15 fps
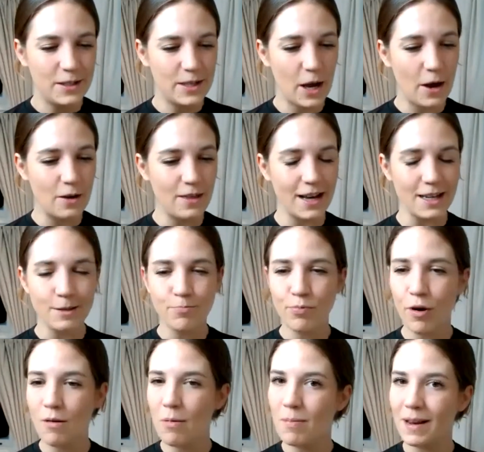So that's
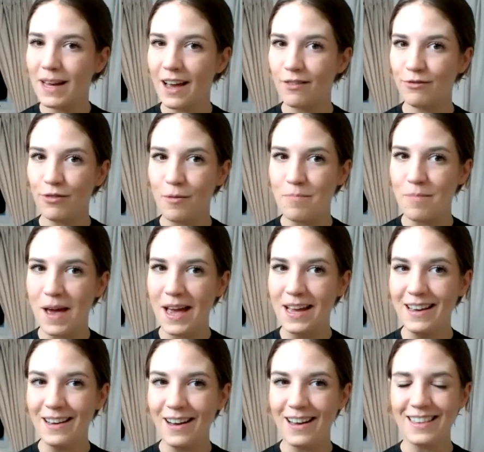probably it from
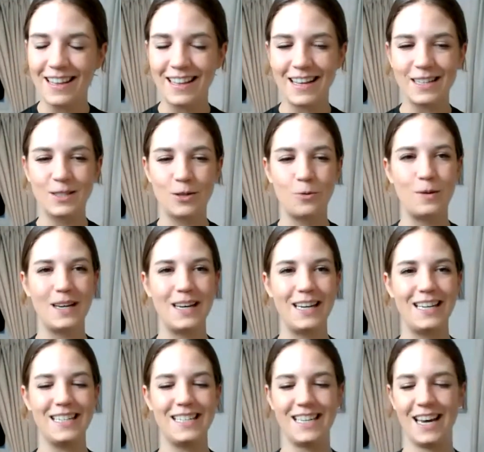me. I think that's all we
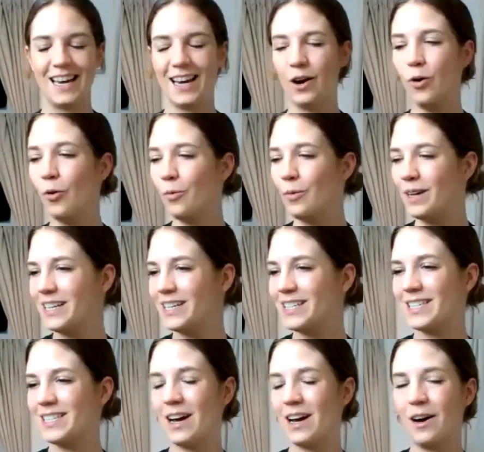need to
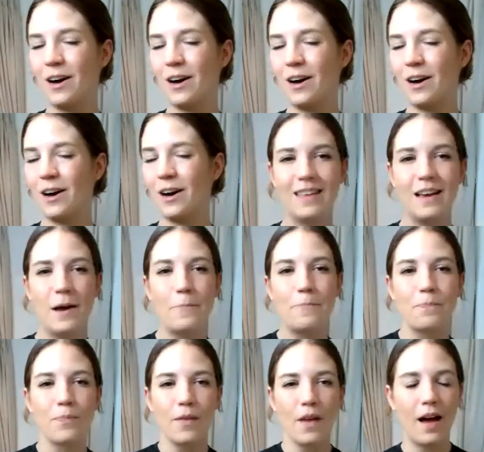start with.
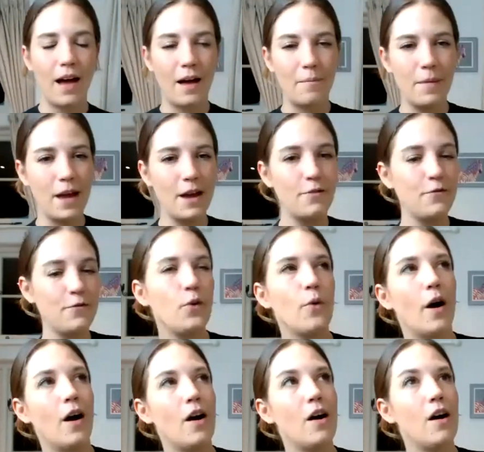If you
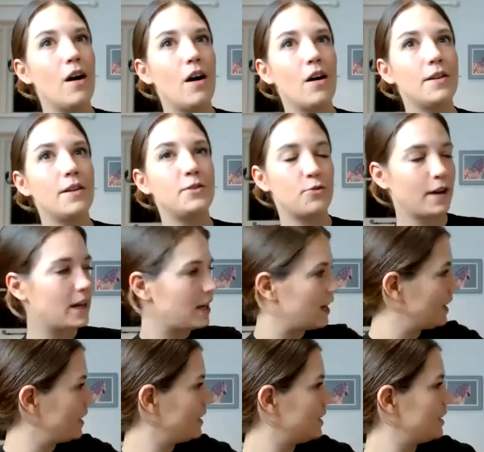are
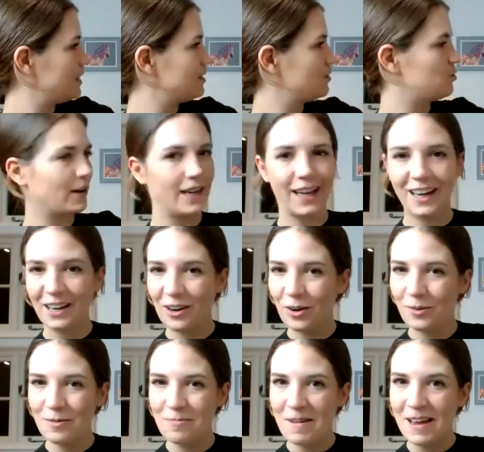drinking
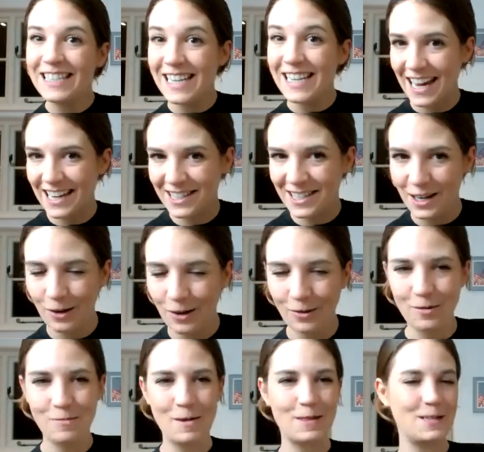along with me, tasting
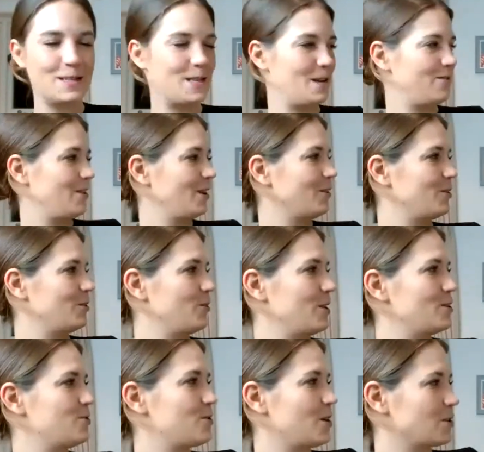along with me this evening on your
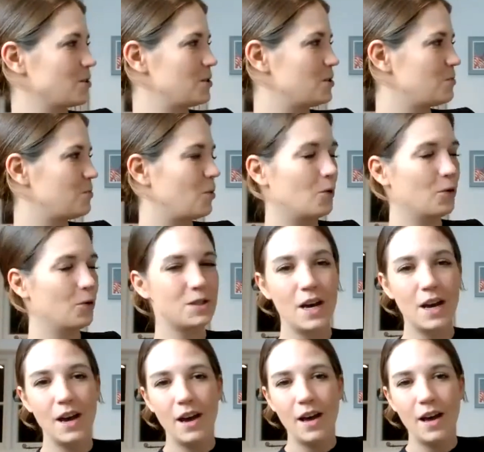introduction to port,